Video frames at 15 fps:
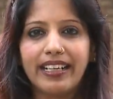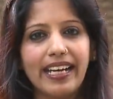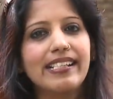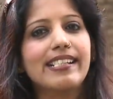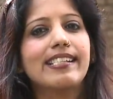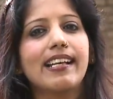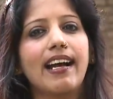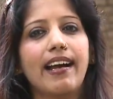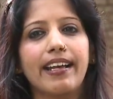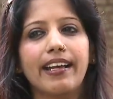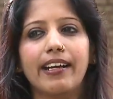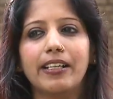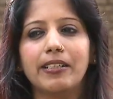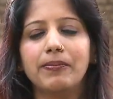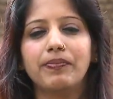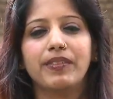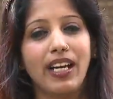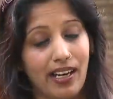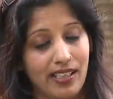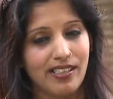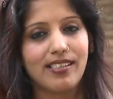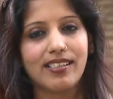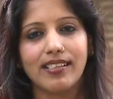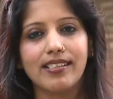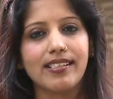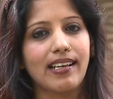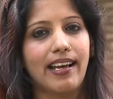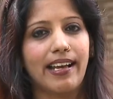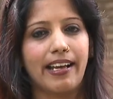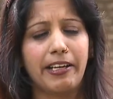Kids ayalum,
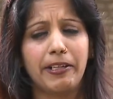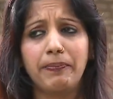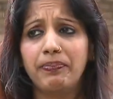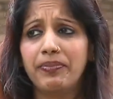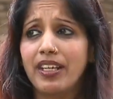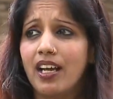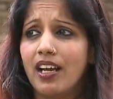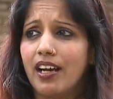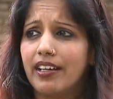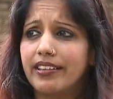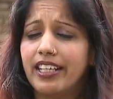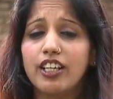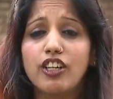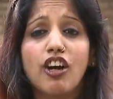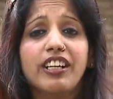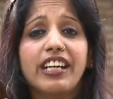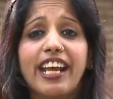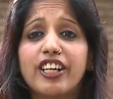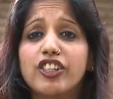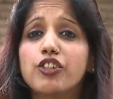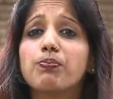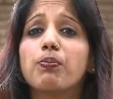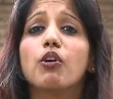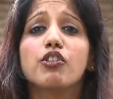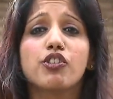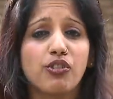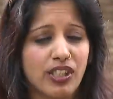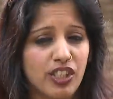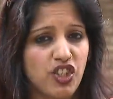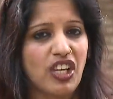youngsters ayalum, they are not
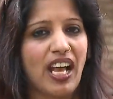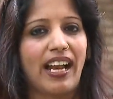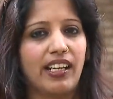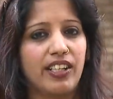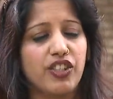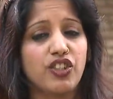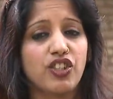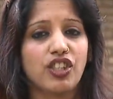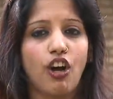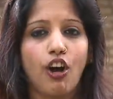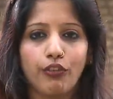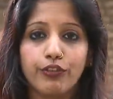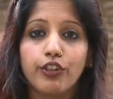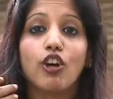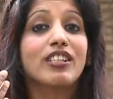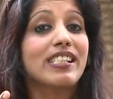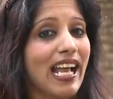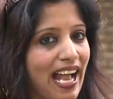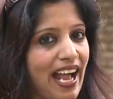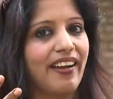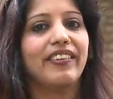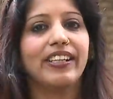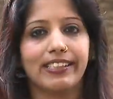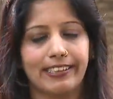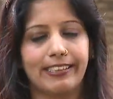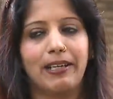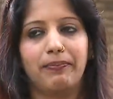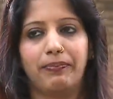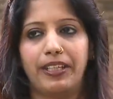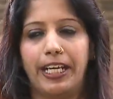exposed to the challenge of not having
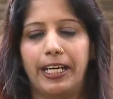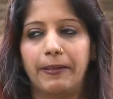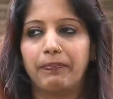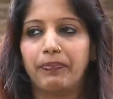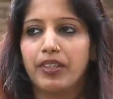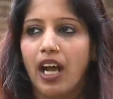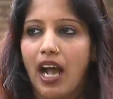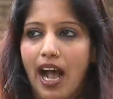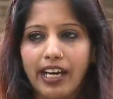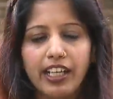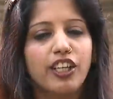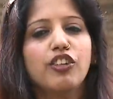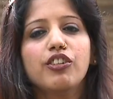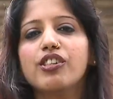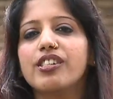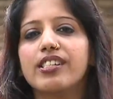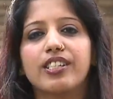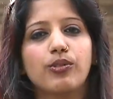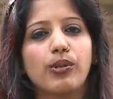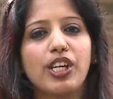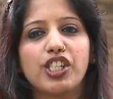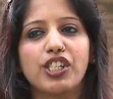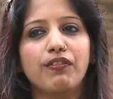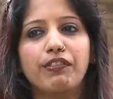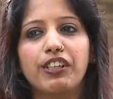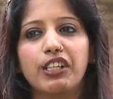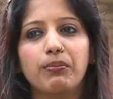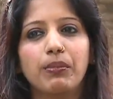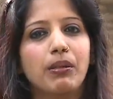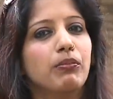something. Angana oru situation
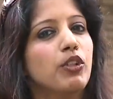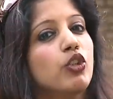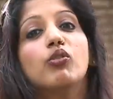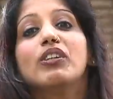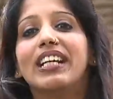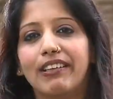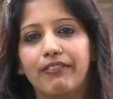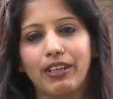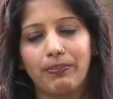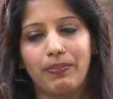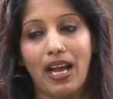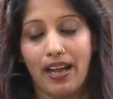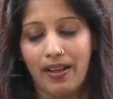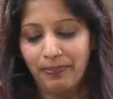varumbum, you give up.